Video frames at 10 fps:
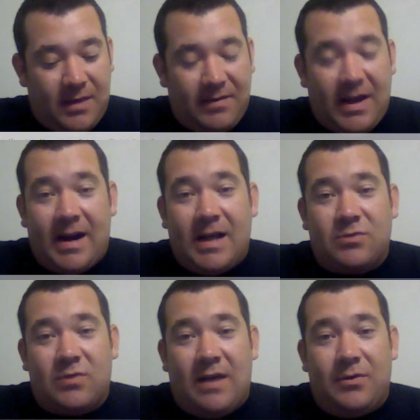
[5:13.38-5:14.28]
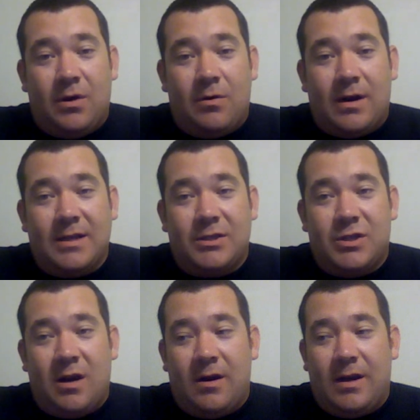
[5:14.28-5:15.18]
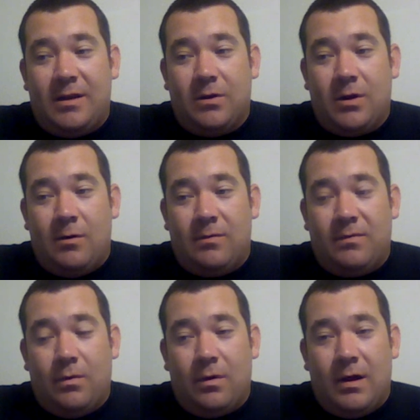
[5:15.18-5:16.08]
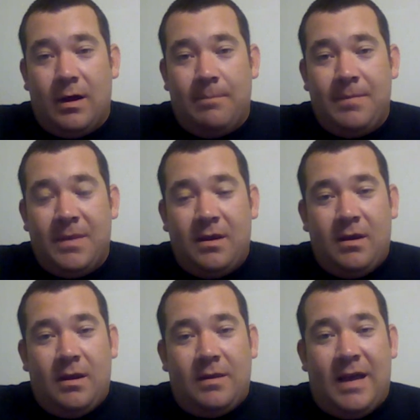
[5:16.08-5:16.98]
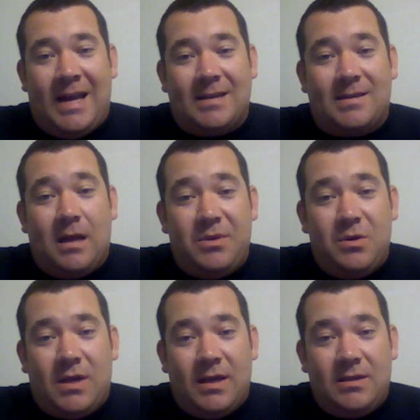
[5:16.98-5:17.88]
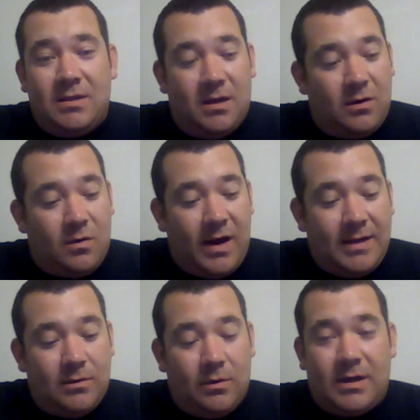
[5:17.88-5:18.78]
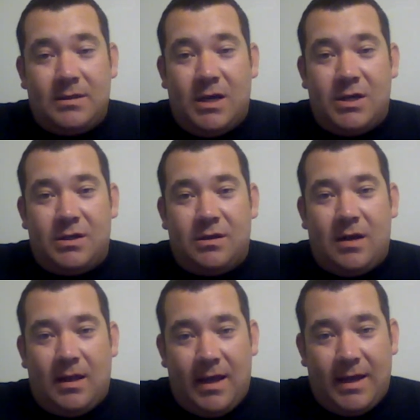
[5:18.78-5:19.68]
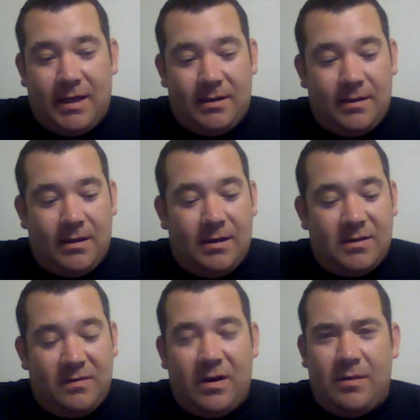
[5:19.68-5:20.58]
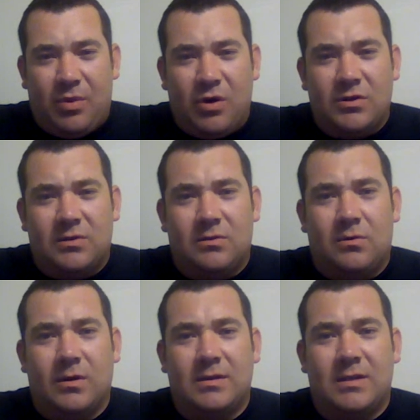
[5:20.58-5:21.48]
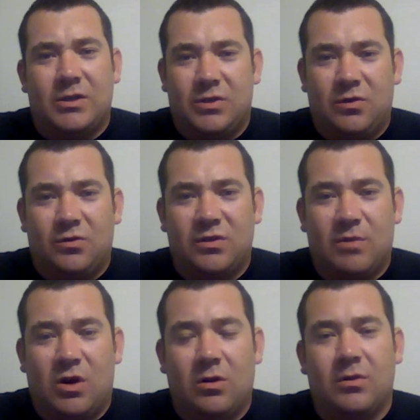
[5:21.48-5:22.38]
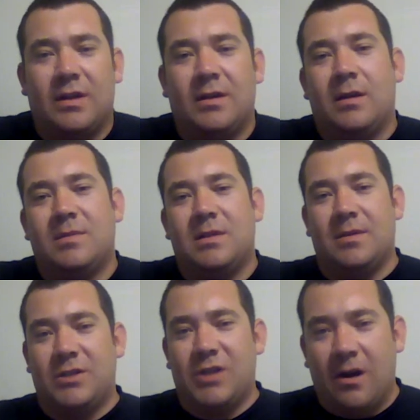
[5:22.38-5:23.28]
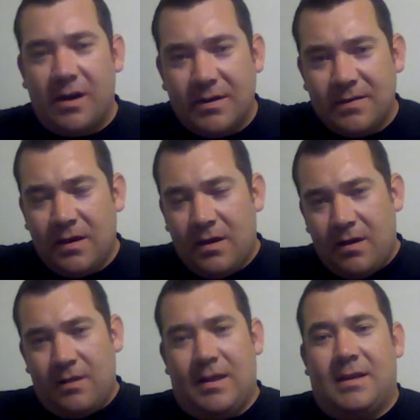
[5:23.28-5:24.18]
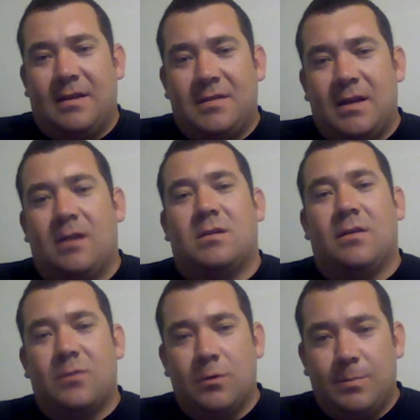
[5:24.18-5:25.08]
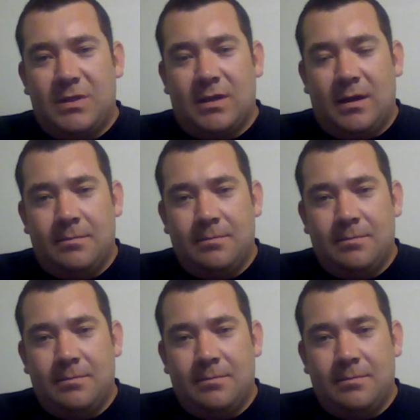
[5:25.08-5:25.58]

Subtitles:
They've got a nice raffle going, a nice charity deal going for the NSW Kids, a great organization. I like it. It's a very personal organization, a little smaller than some of the charities that I've seen Airsoft groups